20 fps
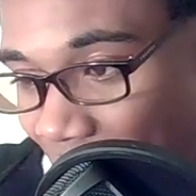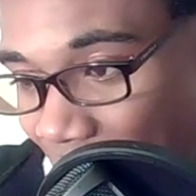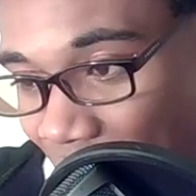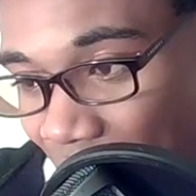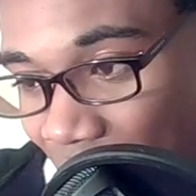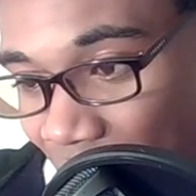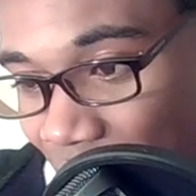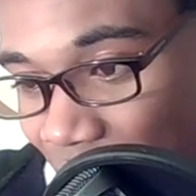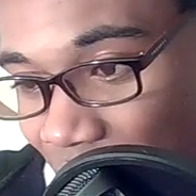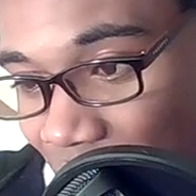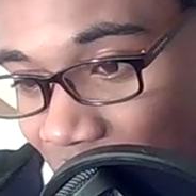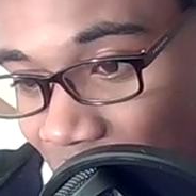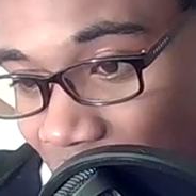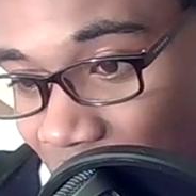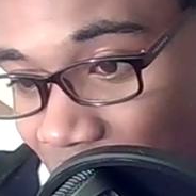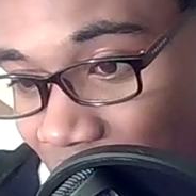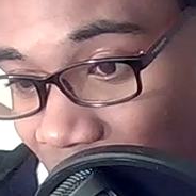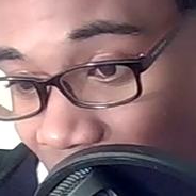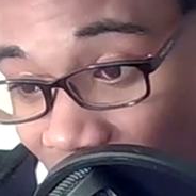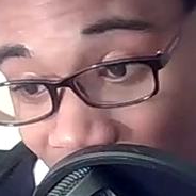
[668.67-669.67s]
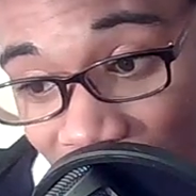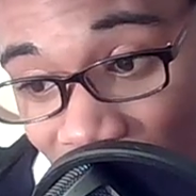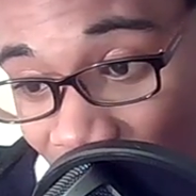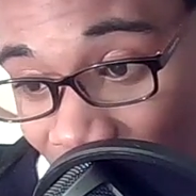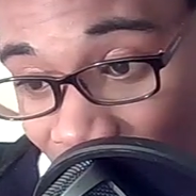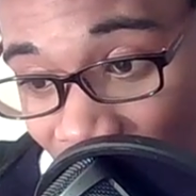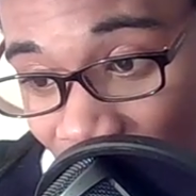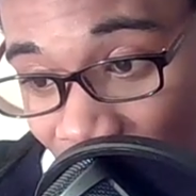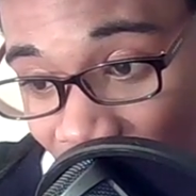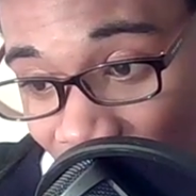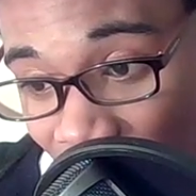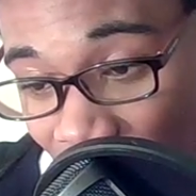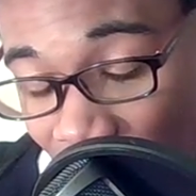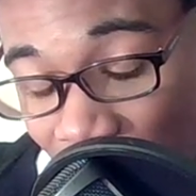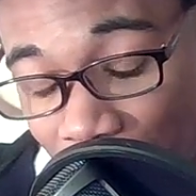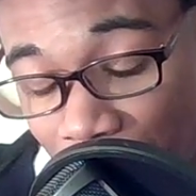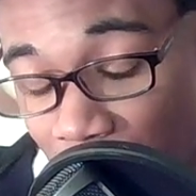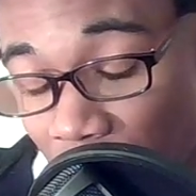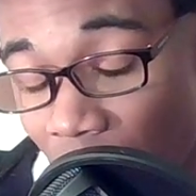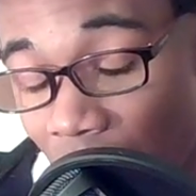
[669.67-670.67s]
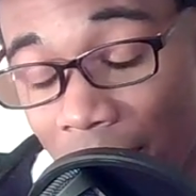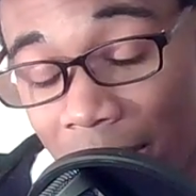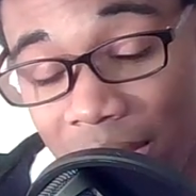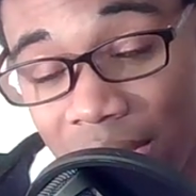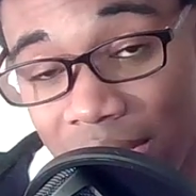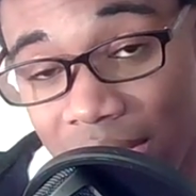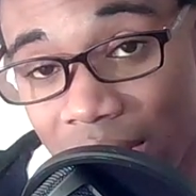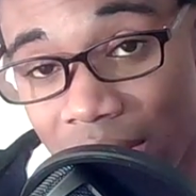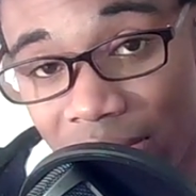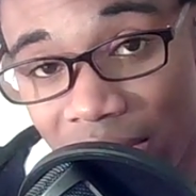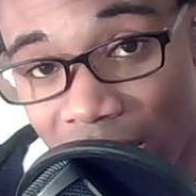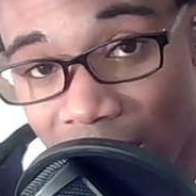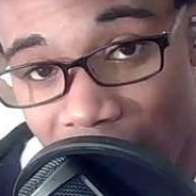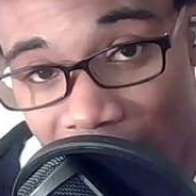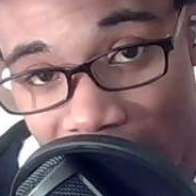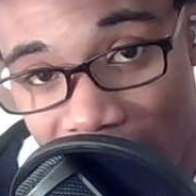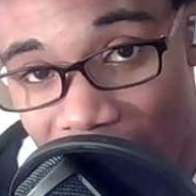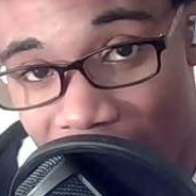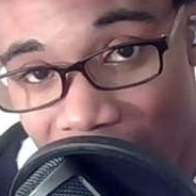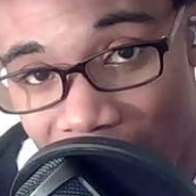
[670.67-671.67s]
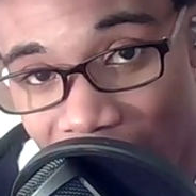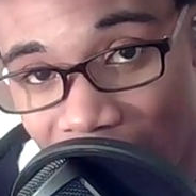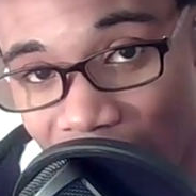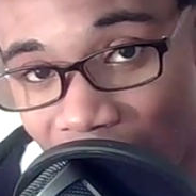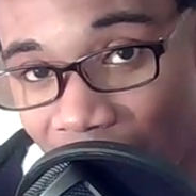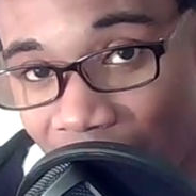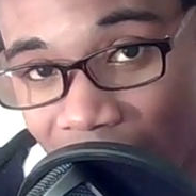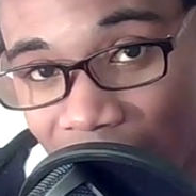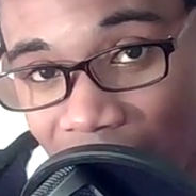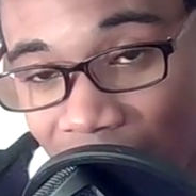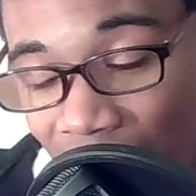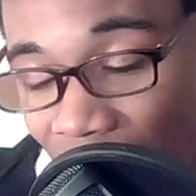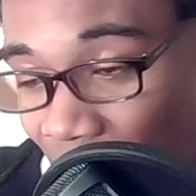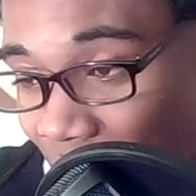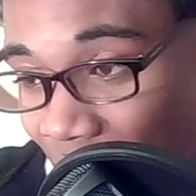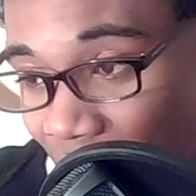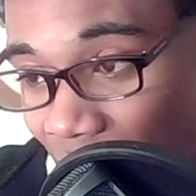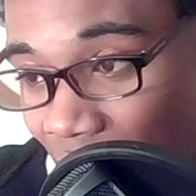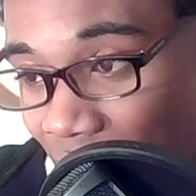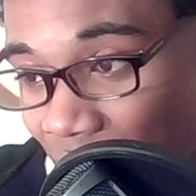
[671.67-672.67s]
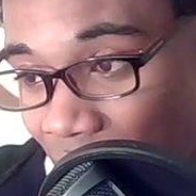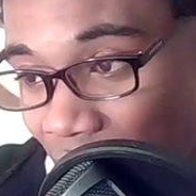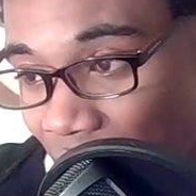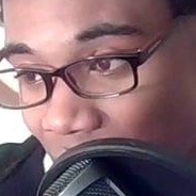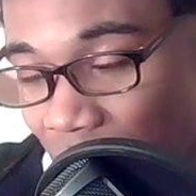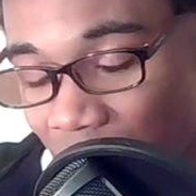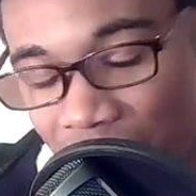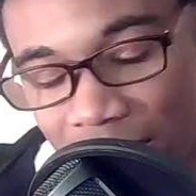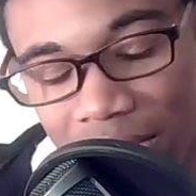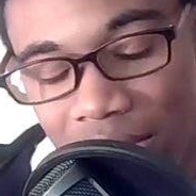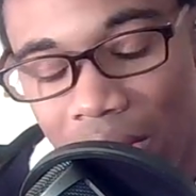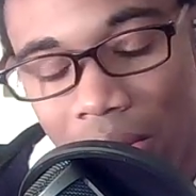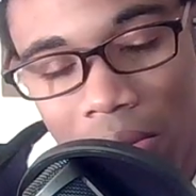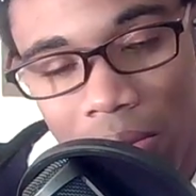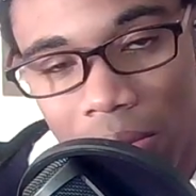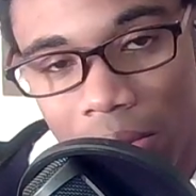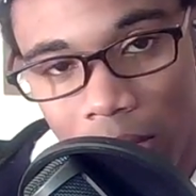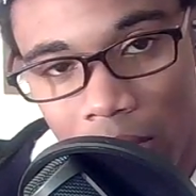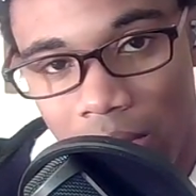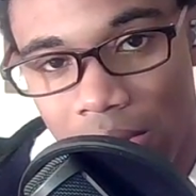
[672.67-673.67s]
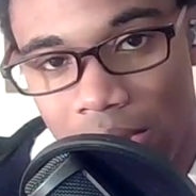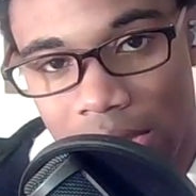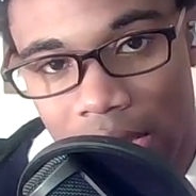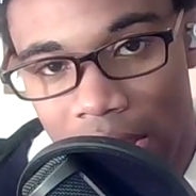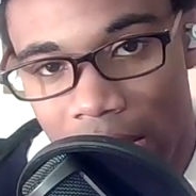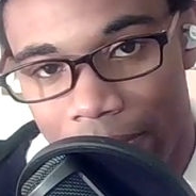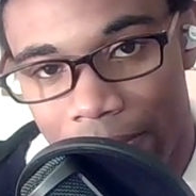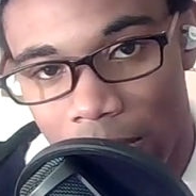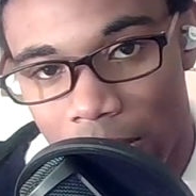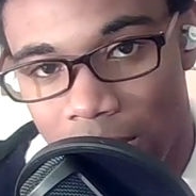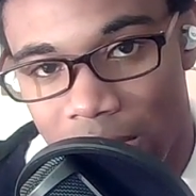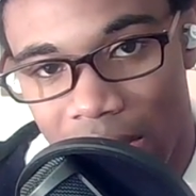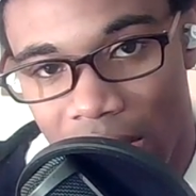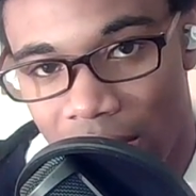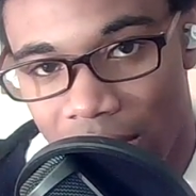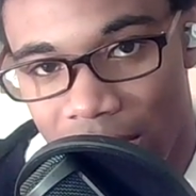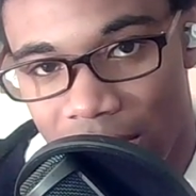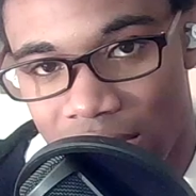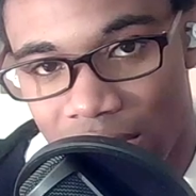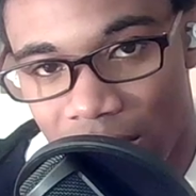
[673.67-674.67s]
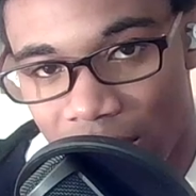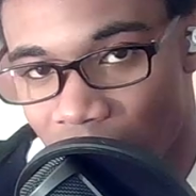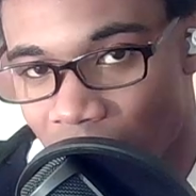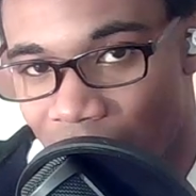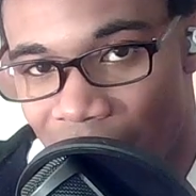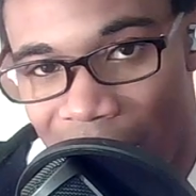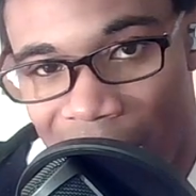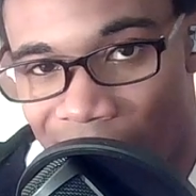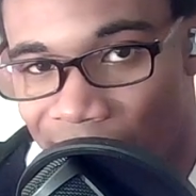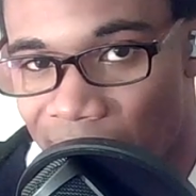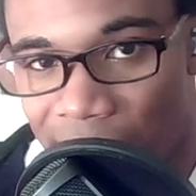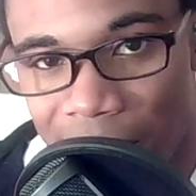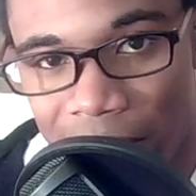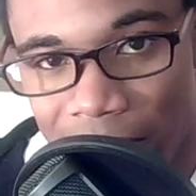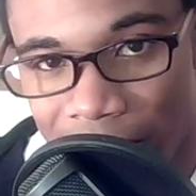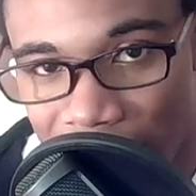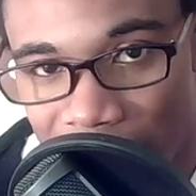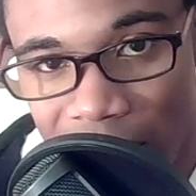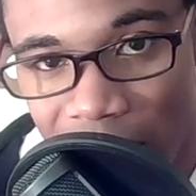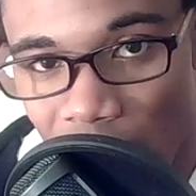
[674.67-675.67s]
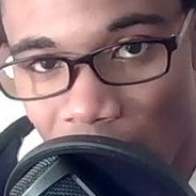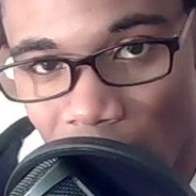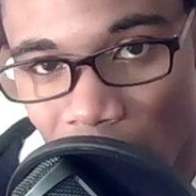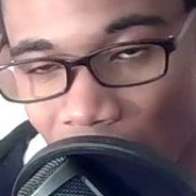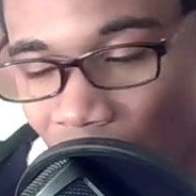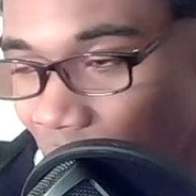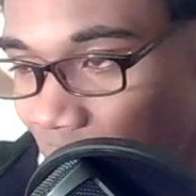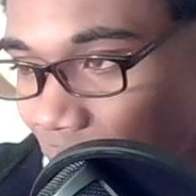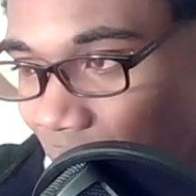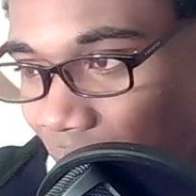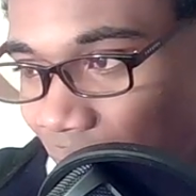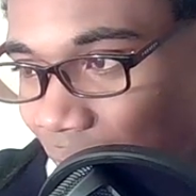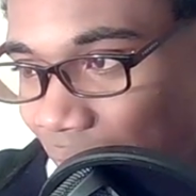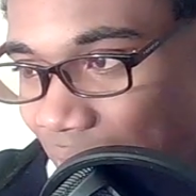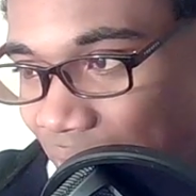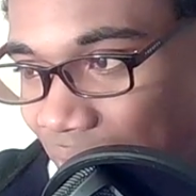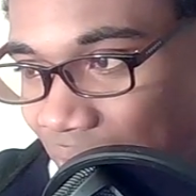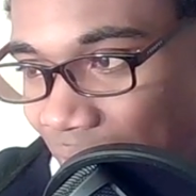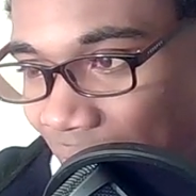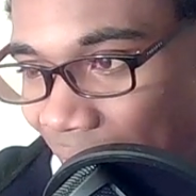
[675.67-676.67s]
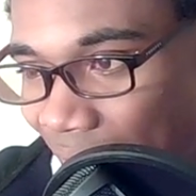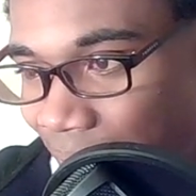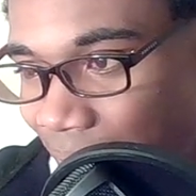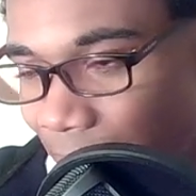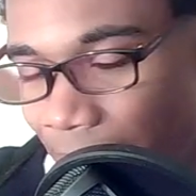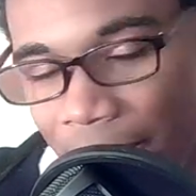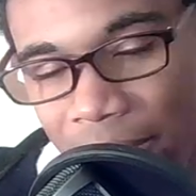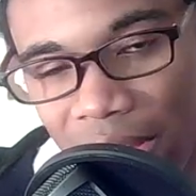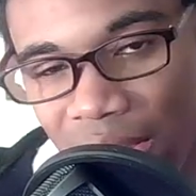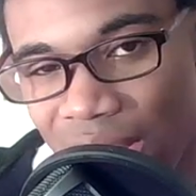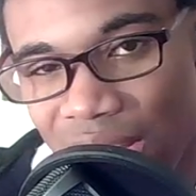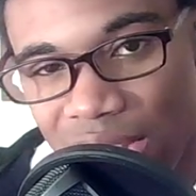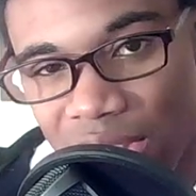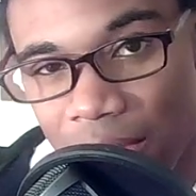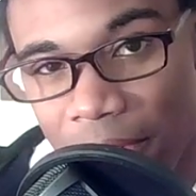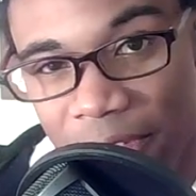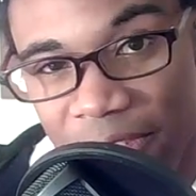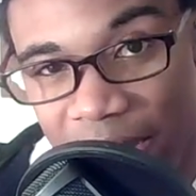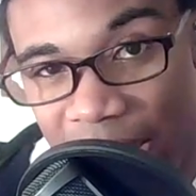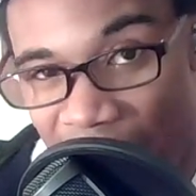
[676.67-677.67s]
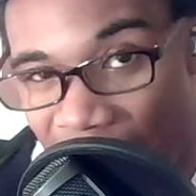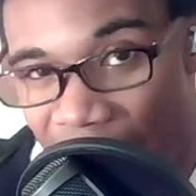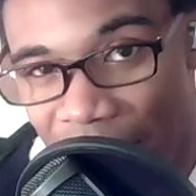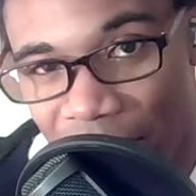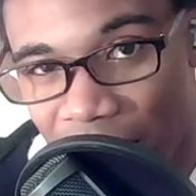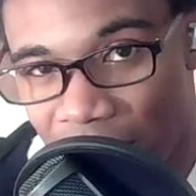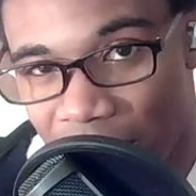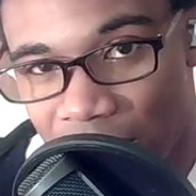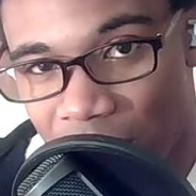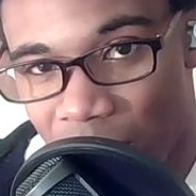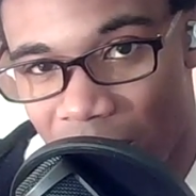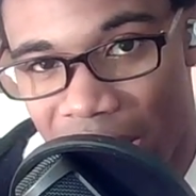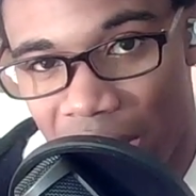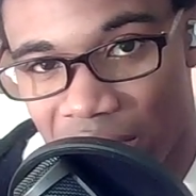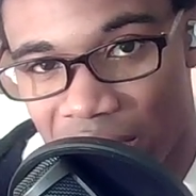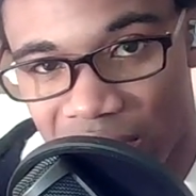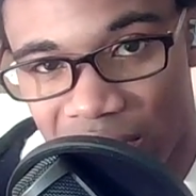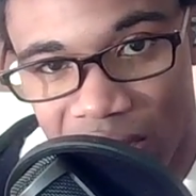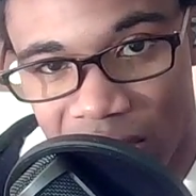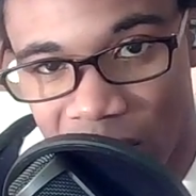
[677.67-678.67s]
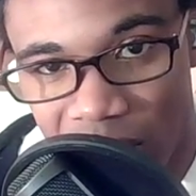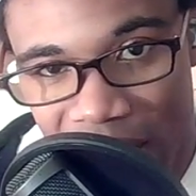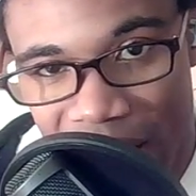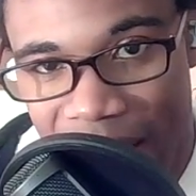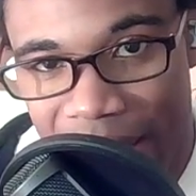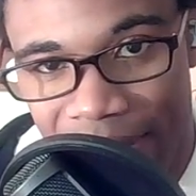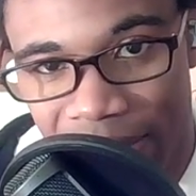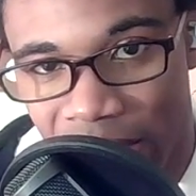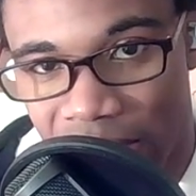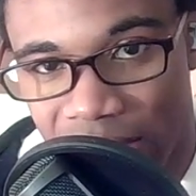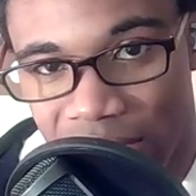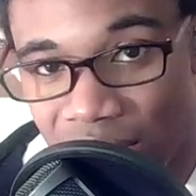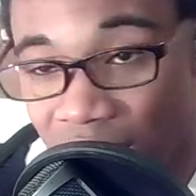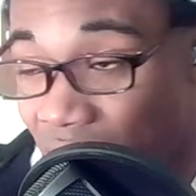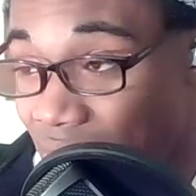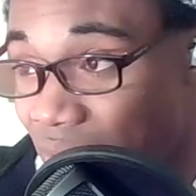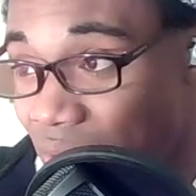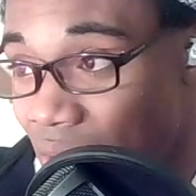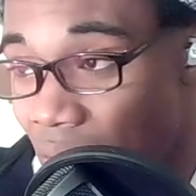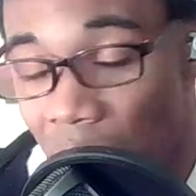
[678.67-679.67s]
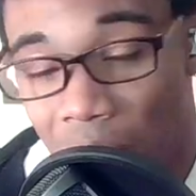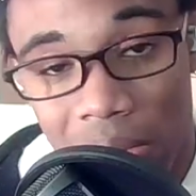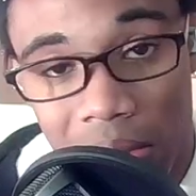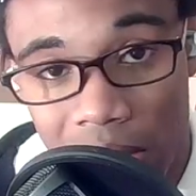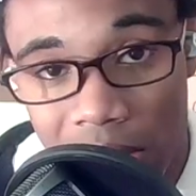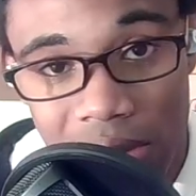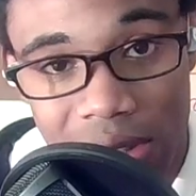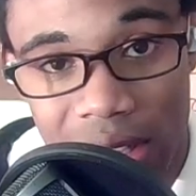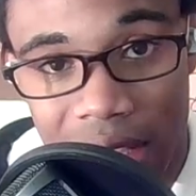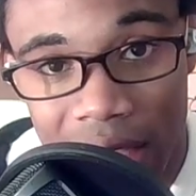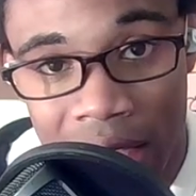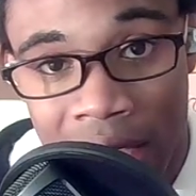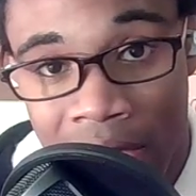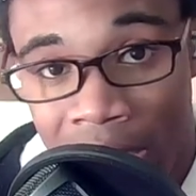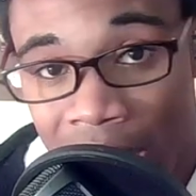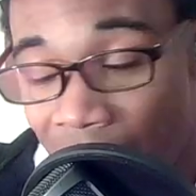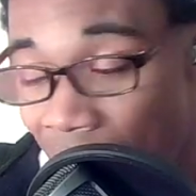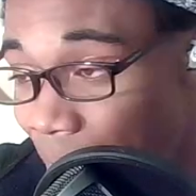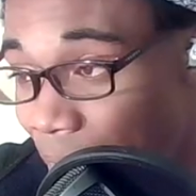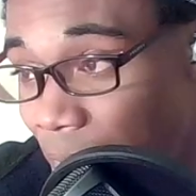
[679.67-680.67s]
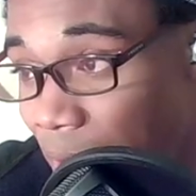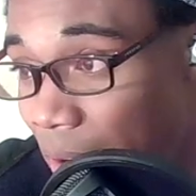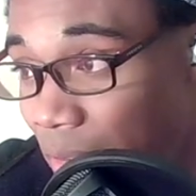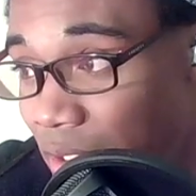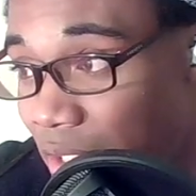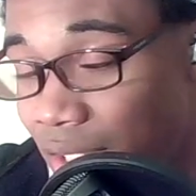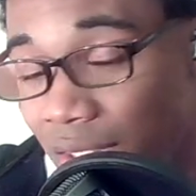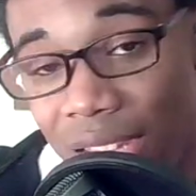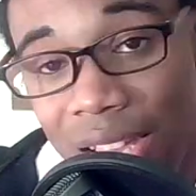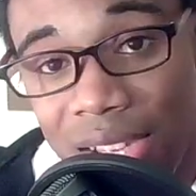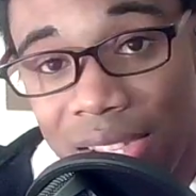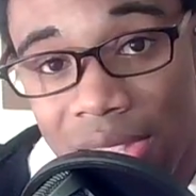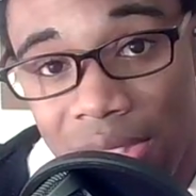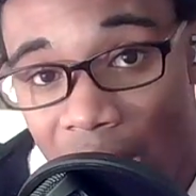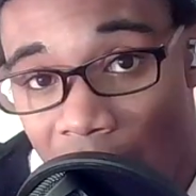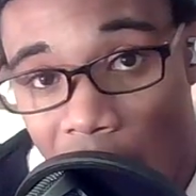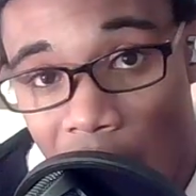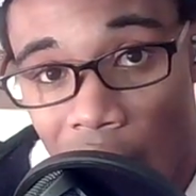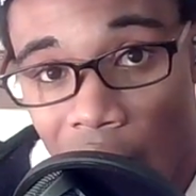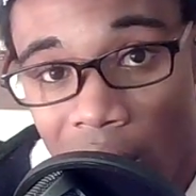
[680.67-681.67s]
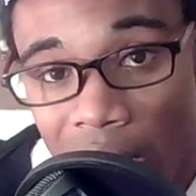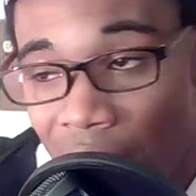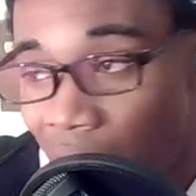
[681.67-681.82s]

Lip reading: And she probably doesn't even care. Like, there's no losing if you tell this girl how you feel, or at least the feelings you've gathered throughout your travels. There's no losing. If she says no,